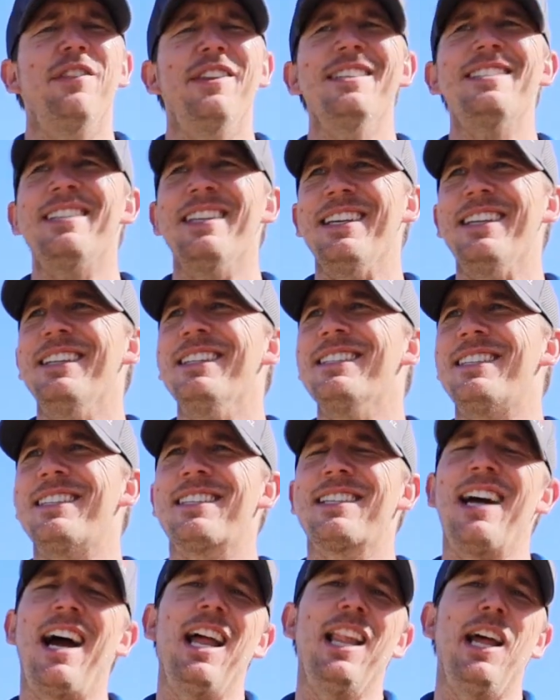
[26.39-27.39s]
this is
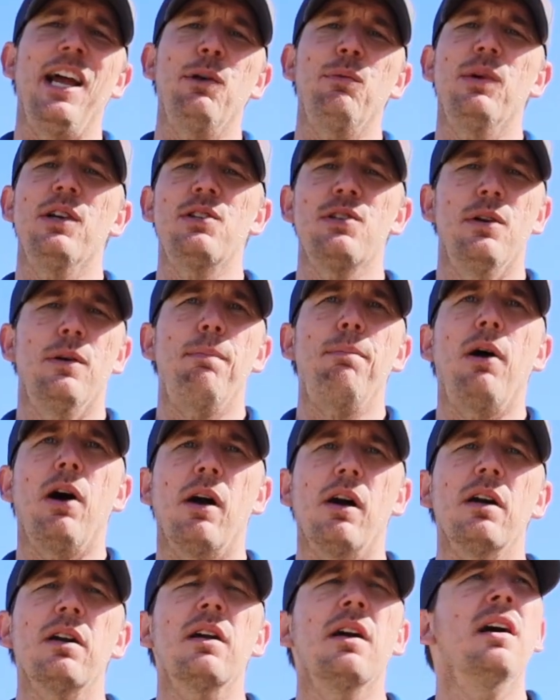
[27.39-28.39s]
Skyline Regional
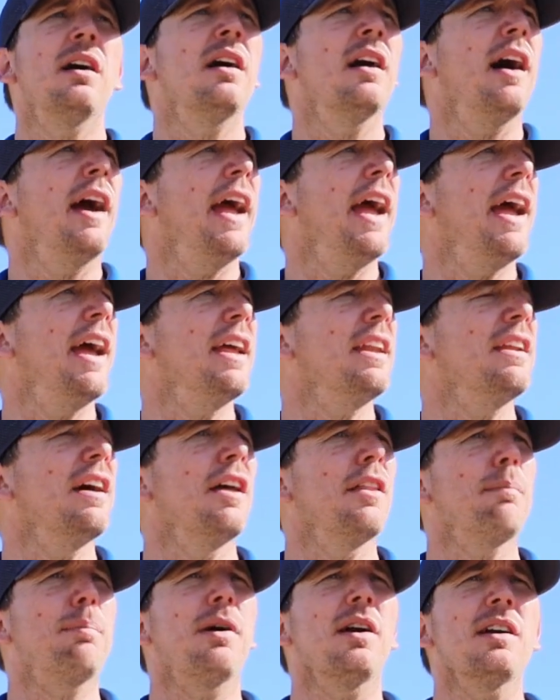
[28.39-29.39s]
Park, and
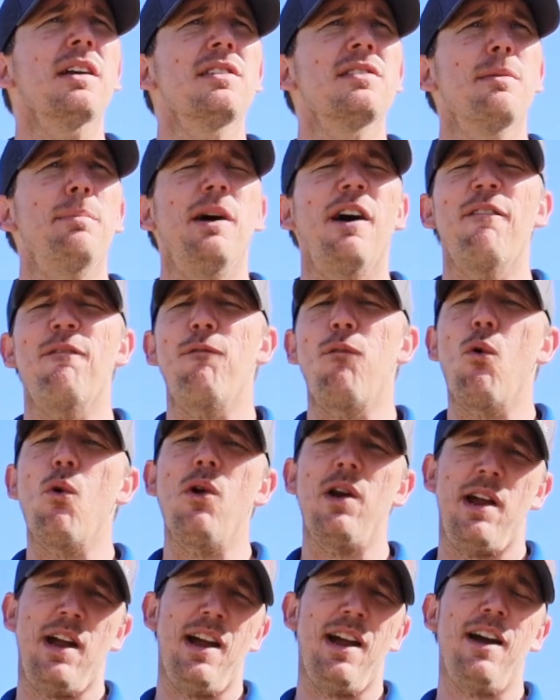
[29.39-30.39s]
the park is about
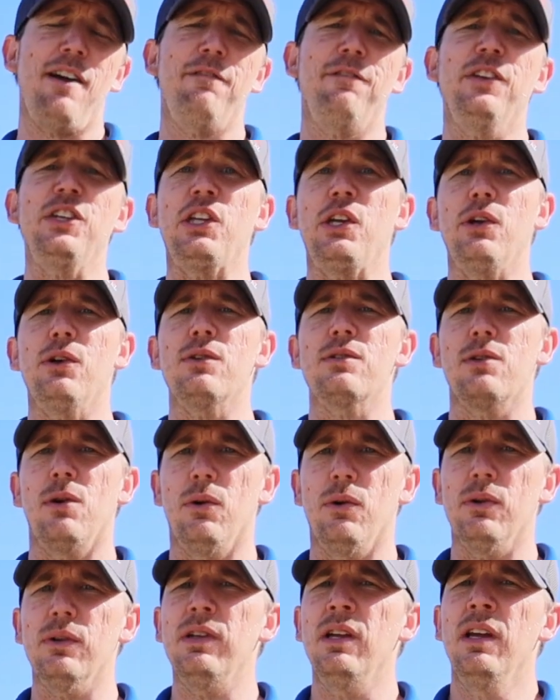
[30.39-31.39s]
4.5 years
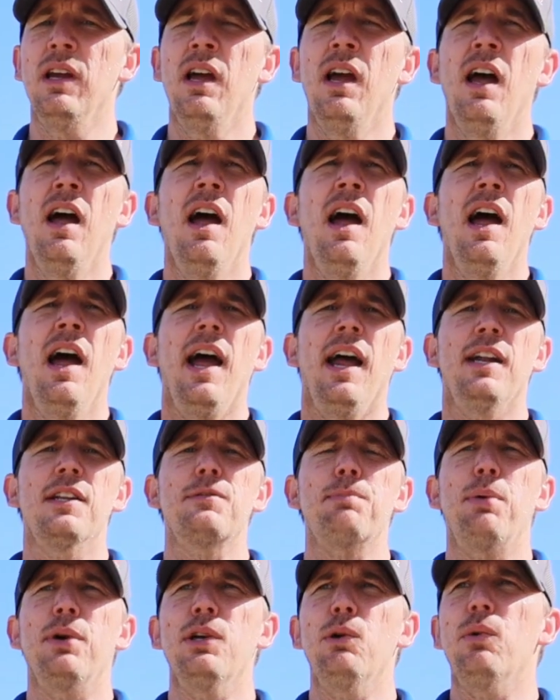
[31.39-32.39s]
old. And
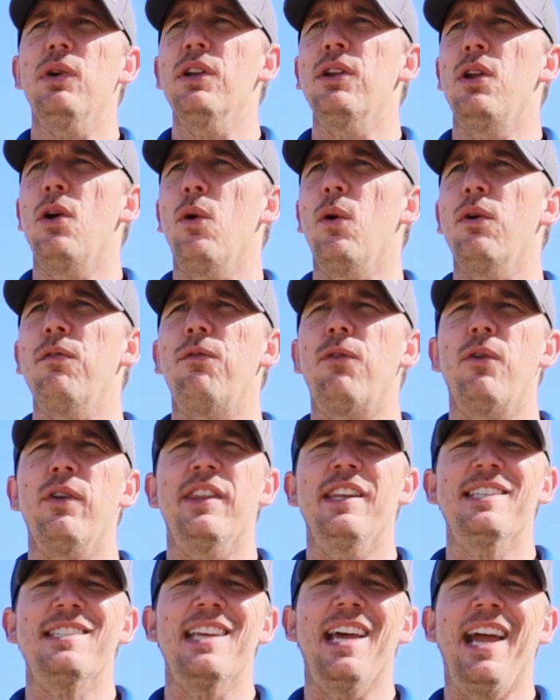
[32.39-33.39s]
it's pretty well known for
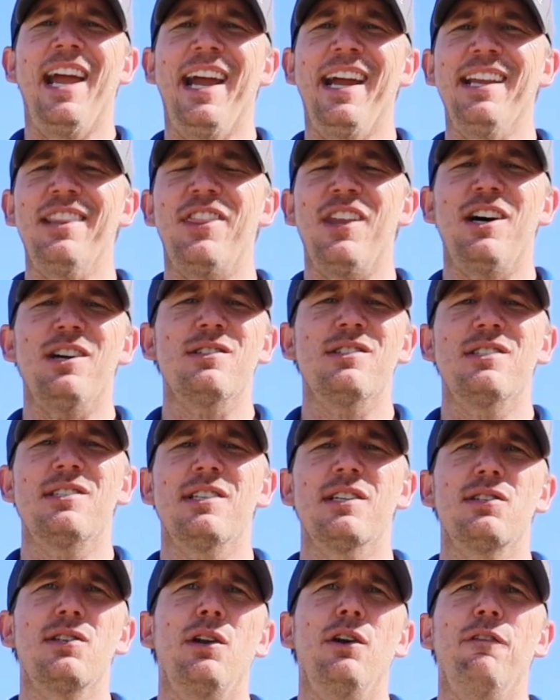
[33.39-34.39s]
its
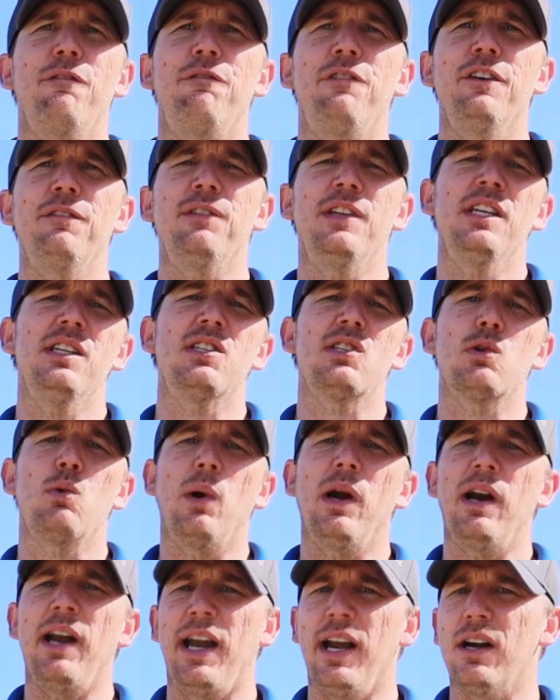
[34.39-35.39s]
8,650
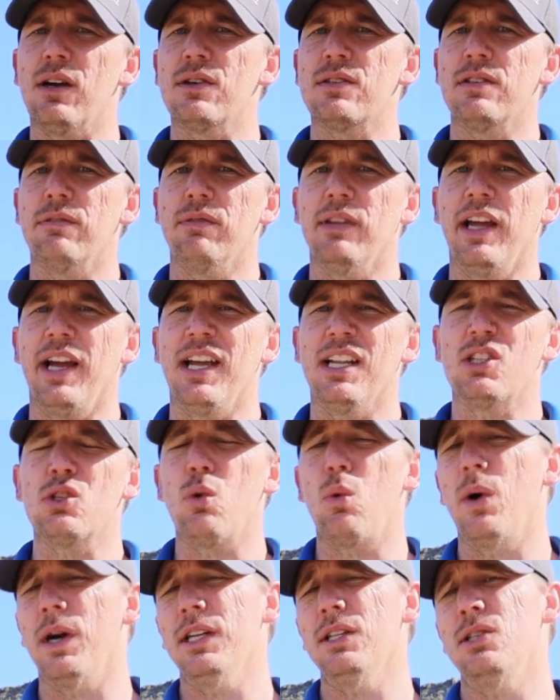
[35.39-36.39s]
square acres of land,
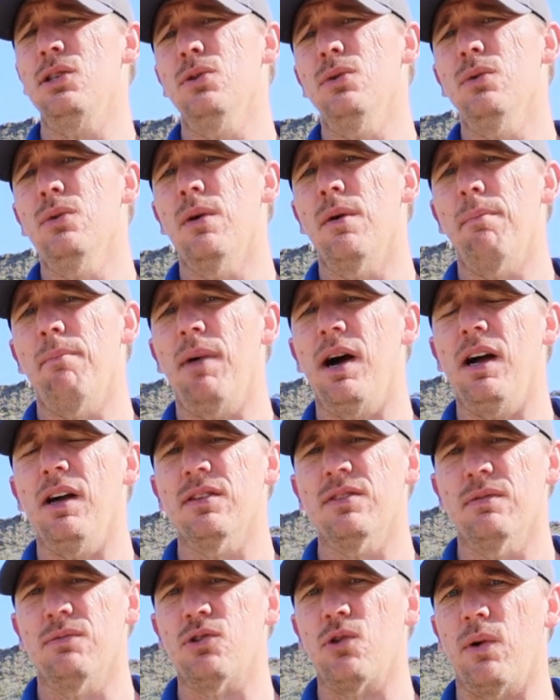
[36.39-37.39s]
22
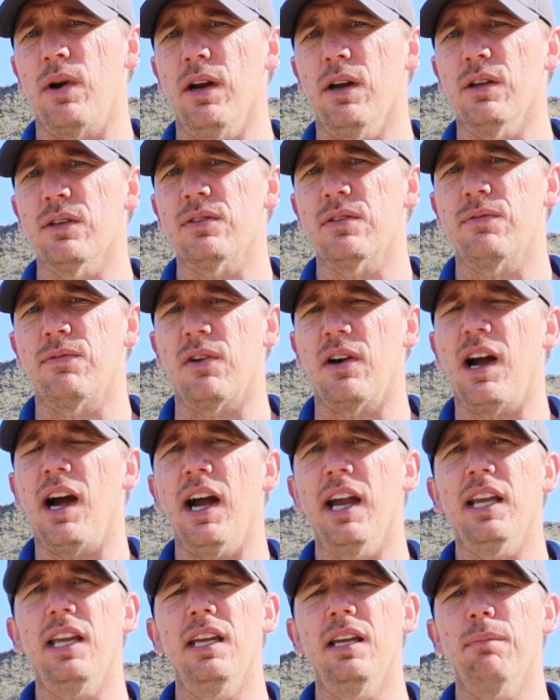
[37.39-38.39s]
miles of trails for
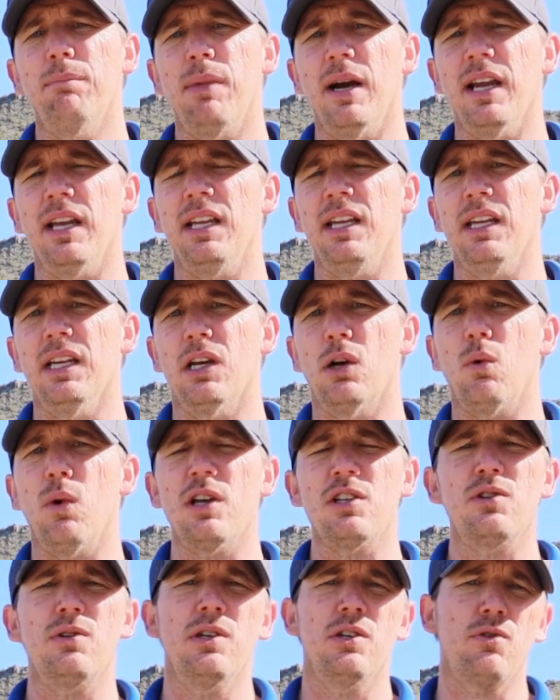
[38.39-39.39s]
hiking, biking,
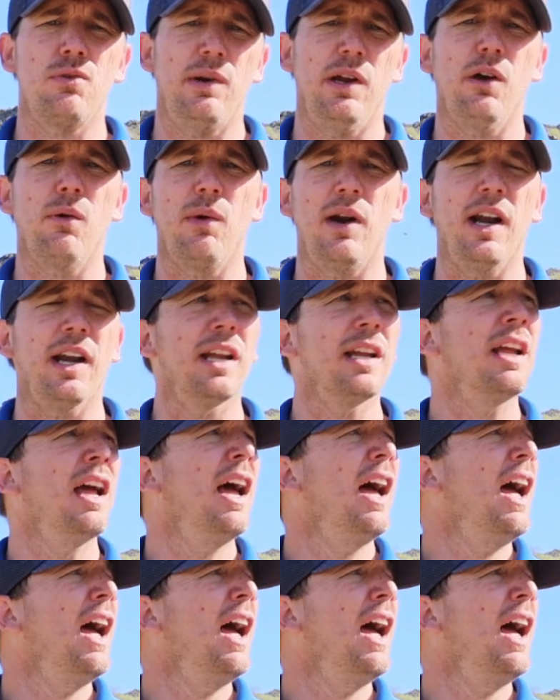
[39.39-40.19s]
equestrian trail riding,